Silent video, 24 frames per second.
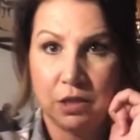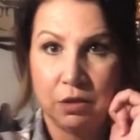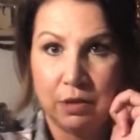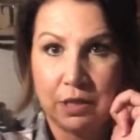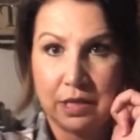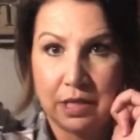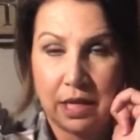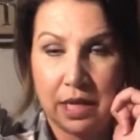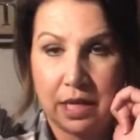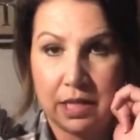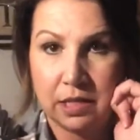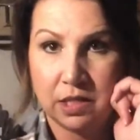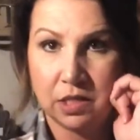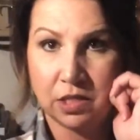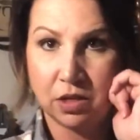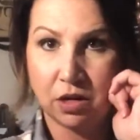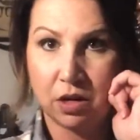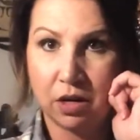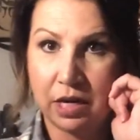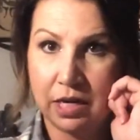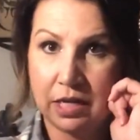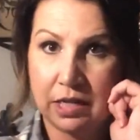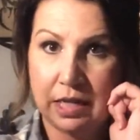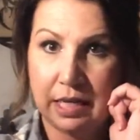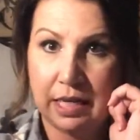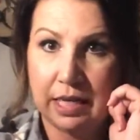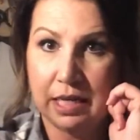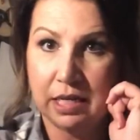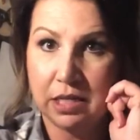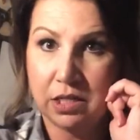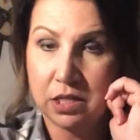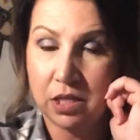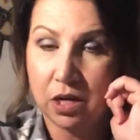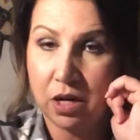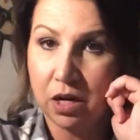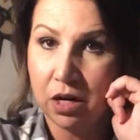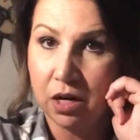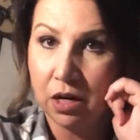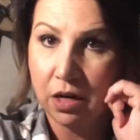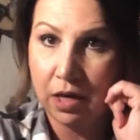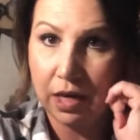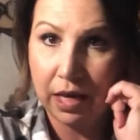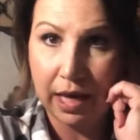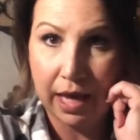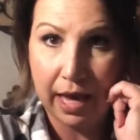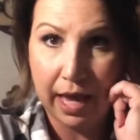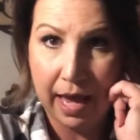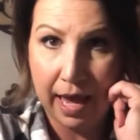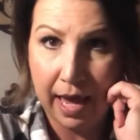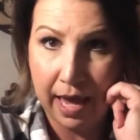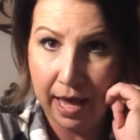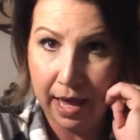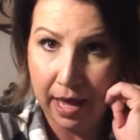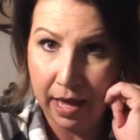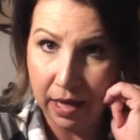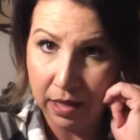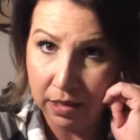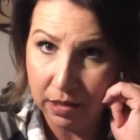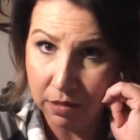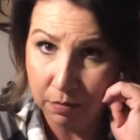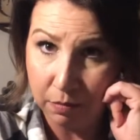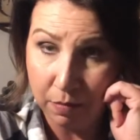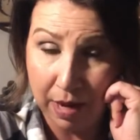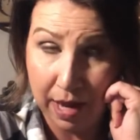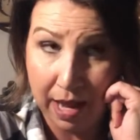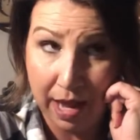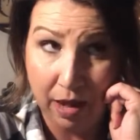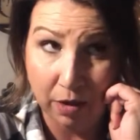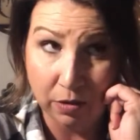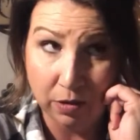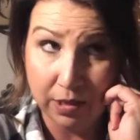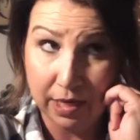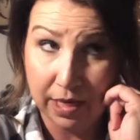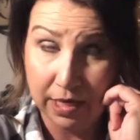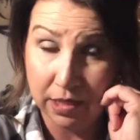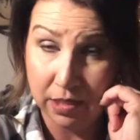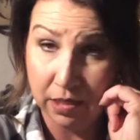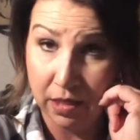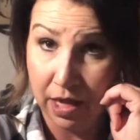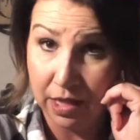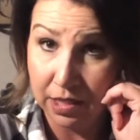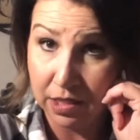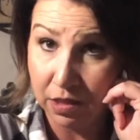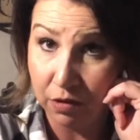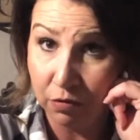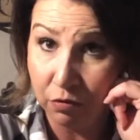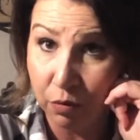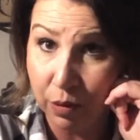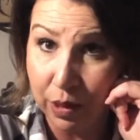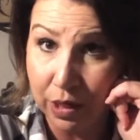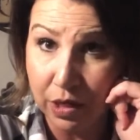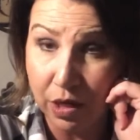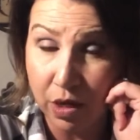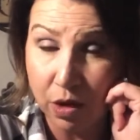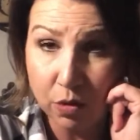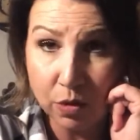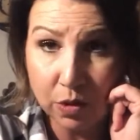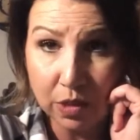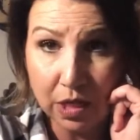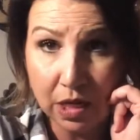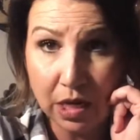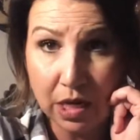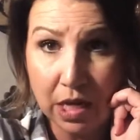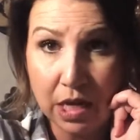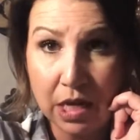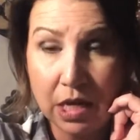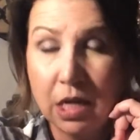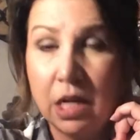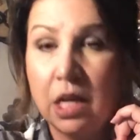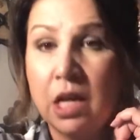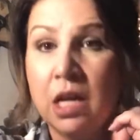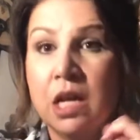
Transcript: It is starting to get dark and my house has lots of windows in it,